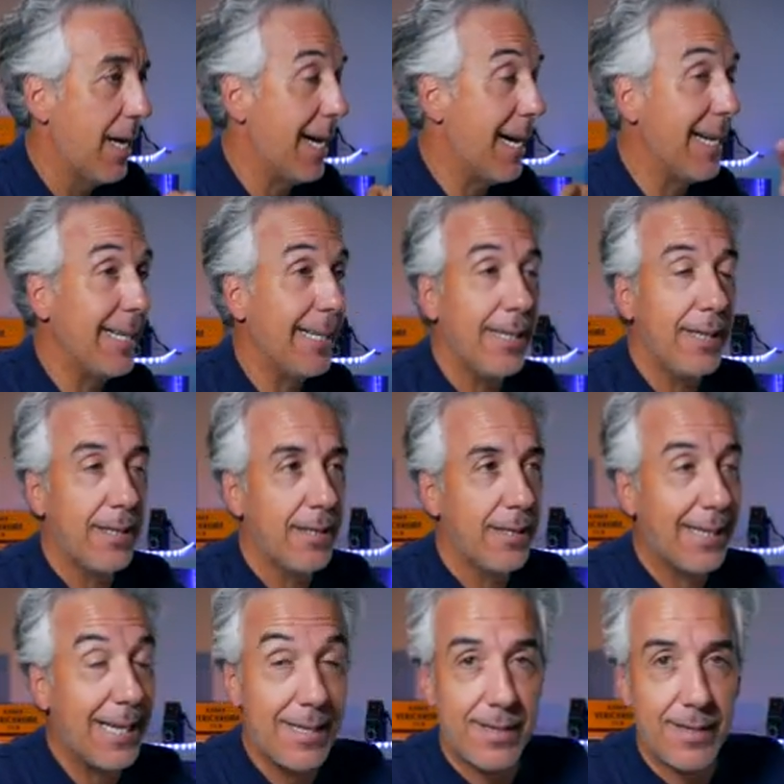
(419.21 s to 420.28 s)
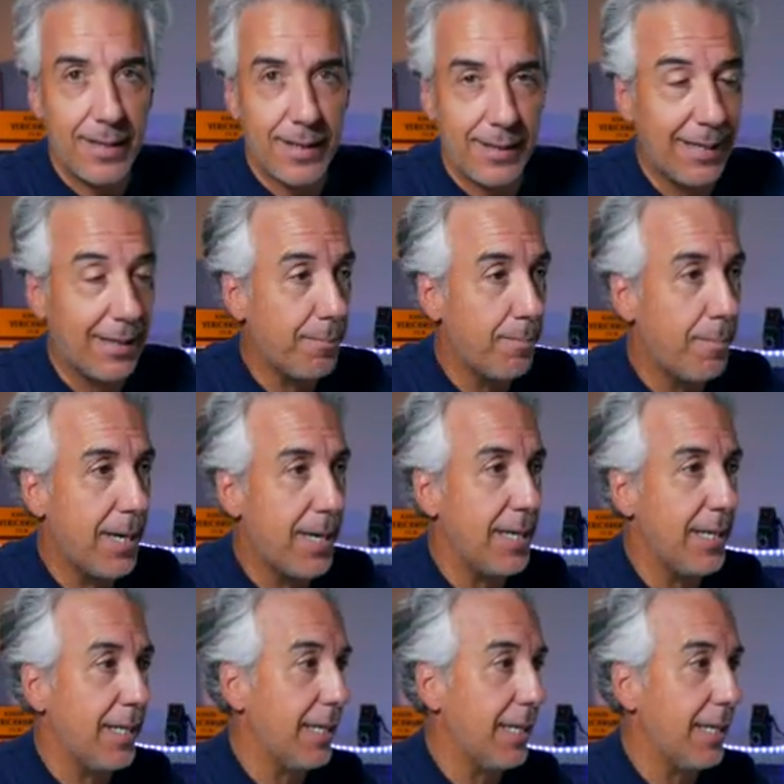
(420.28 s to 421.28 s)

I can see that my